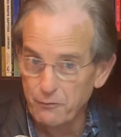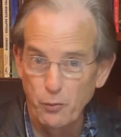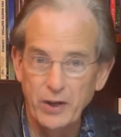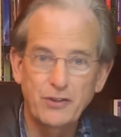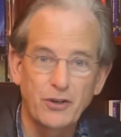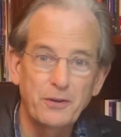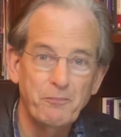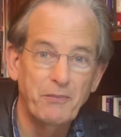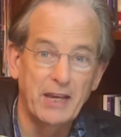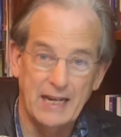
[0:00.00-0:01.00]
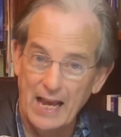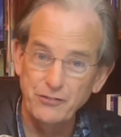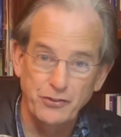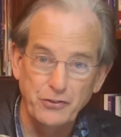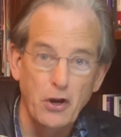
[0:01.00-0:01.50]
of winter. It had
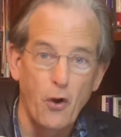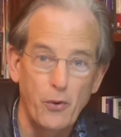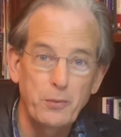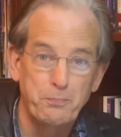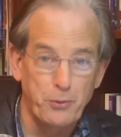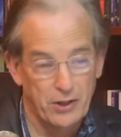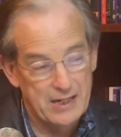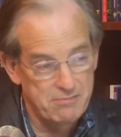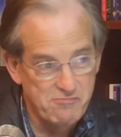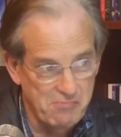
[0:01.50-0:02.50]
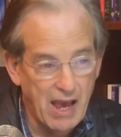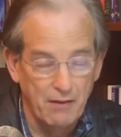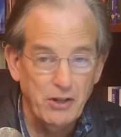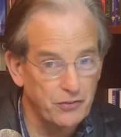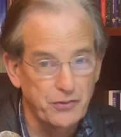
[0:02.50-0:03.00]
snowed, pretty
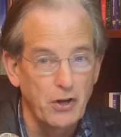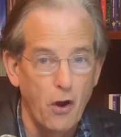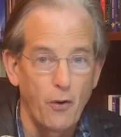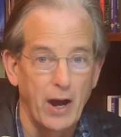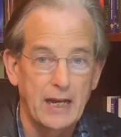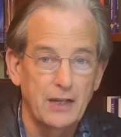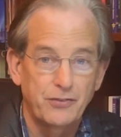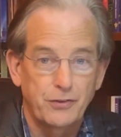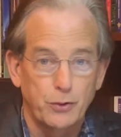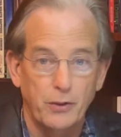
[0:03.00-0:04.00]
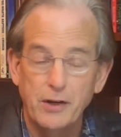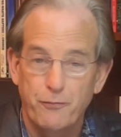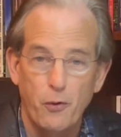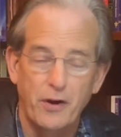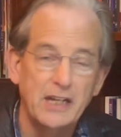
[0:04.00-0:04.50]
heavy snow, I guess three or
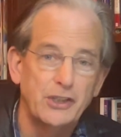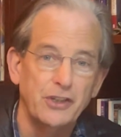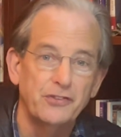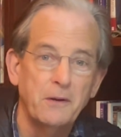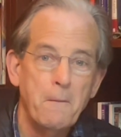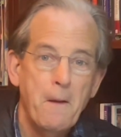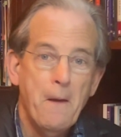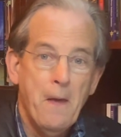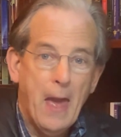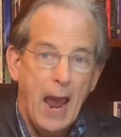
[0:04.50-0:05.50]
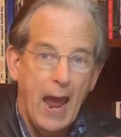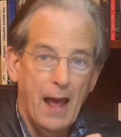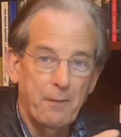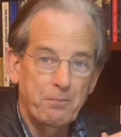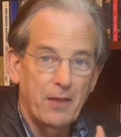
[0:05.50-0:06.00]
four inches.
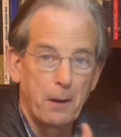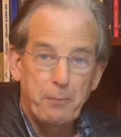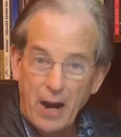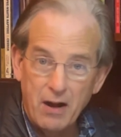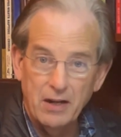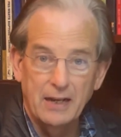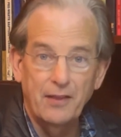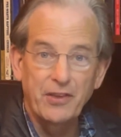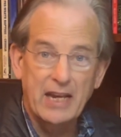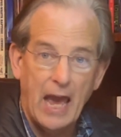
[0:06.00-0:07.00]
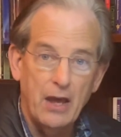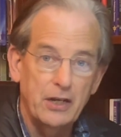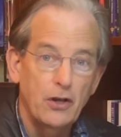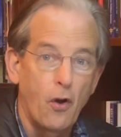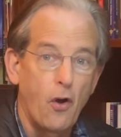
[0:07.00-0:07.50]
And apparently, the
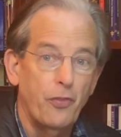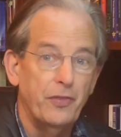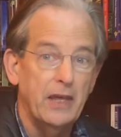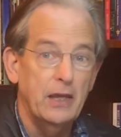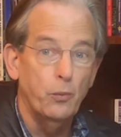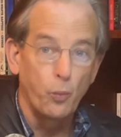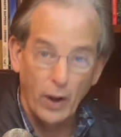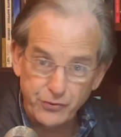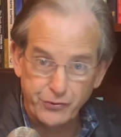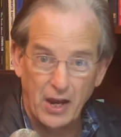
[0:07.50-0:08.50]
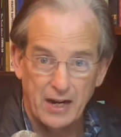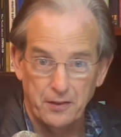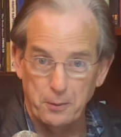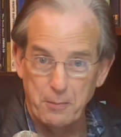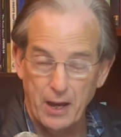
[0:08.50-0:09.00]
county on the west side of
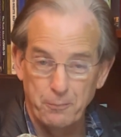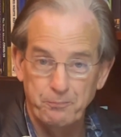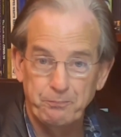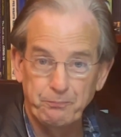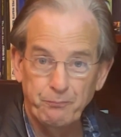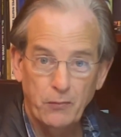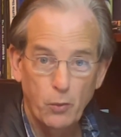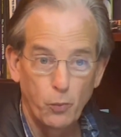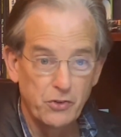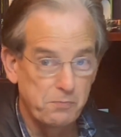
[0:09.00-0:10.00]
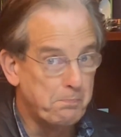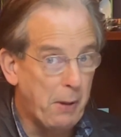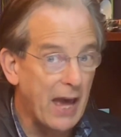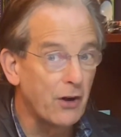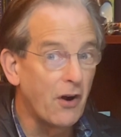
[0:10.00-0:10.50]
the mountain was
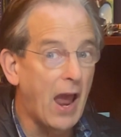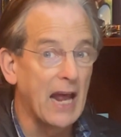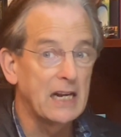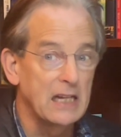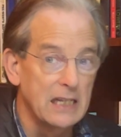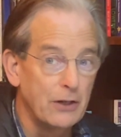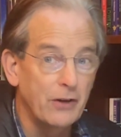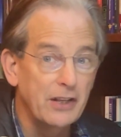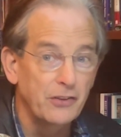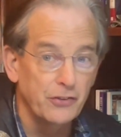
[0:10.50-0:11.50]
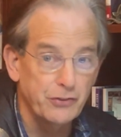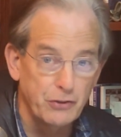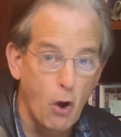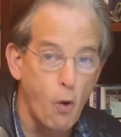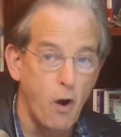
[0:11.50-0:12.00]
better at clearing the
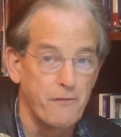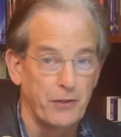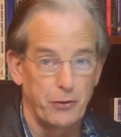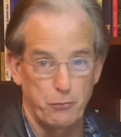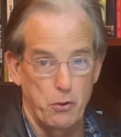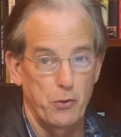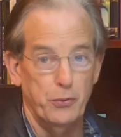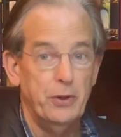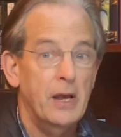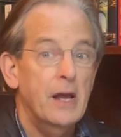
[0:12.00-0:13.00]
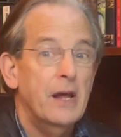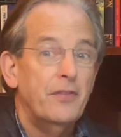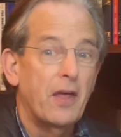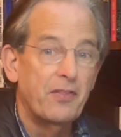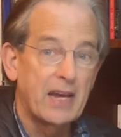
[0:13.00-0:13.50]
snow off of the road
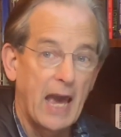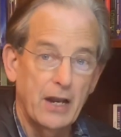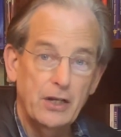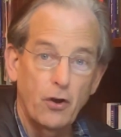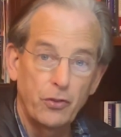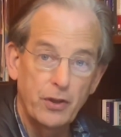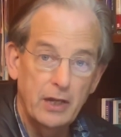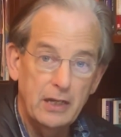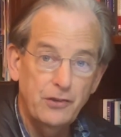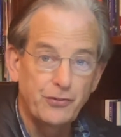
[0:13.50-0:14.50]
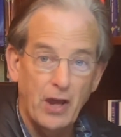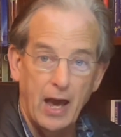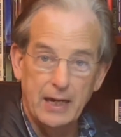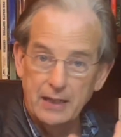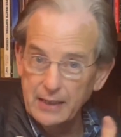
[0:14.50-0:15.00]
than the county on the east
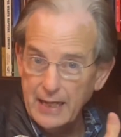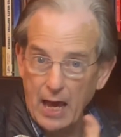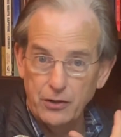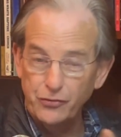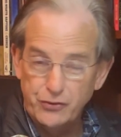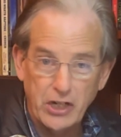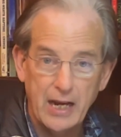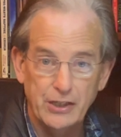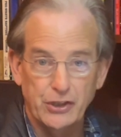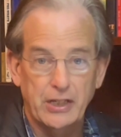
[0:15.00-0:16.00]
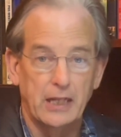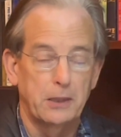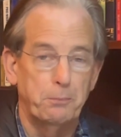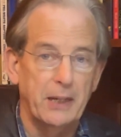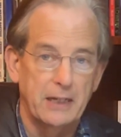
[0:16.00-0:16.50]
side, and the county's changed at
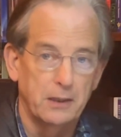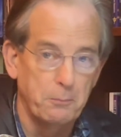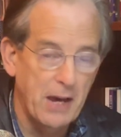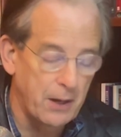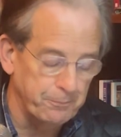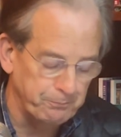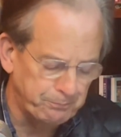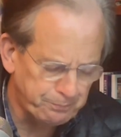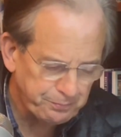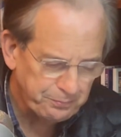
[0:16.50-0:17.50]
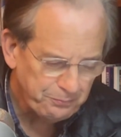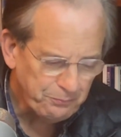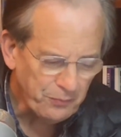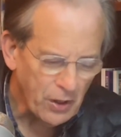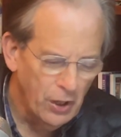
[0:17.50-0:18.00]
the peak of the mountain.
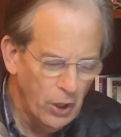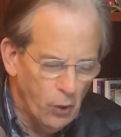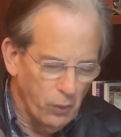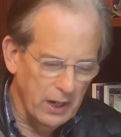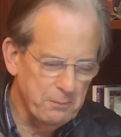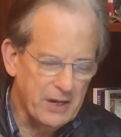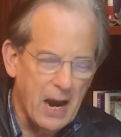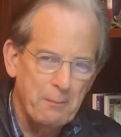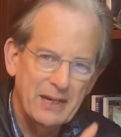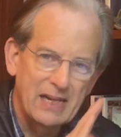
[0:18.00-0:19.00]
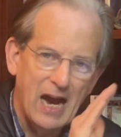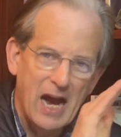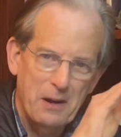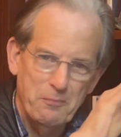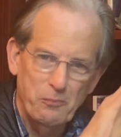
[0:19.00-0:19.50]
Well, I'm coming
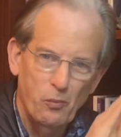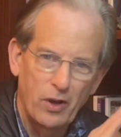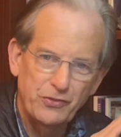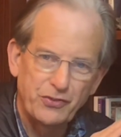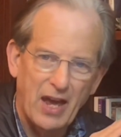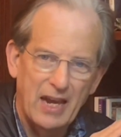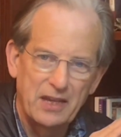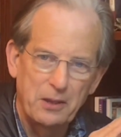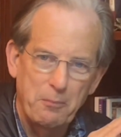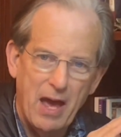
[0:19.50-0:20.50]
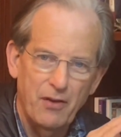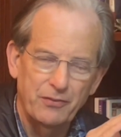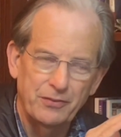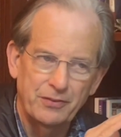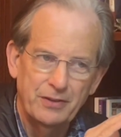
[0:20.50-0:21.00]
up one side of the
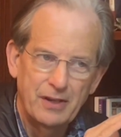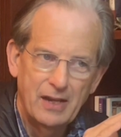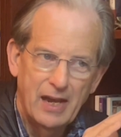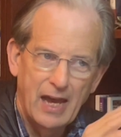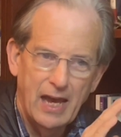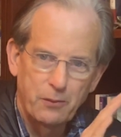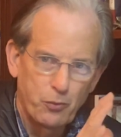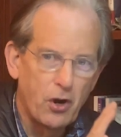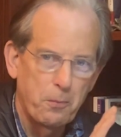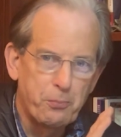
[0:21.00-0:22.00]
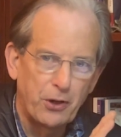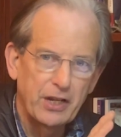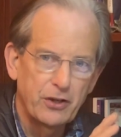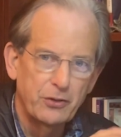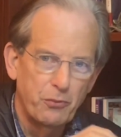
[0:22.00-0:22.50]
mountain, and we're on pretty
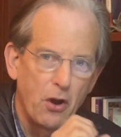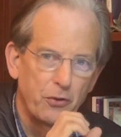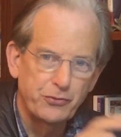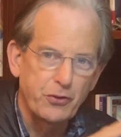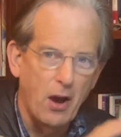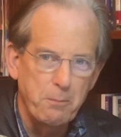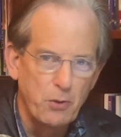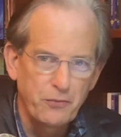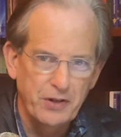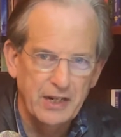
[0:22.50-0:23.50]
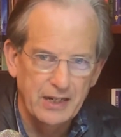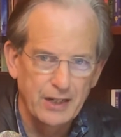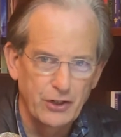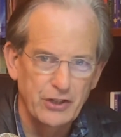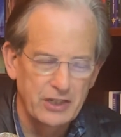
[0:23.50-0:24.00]
good roads, so I'm moving at a
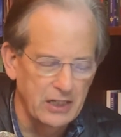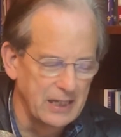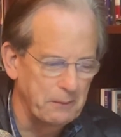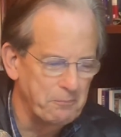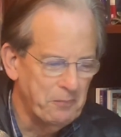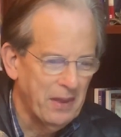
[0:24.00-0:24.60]
good clip.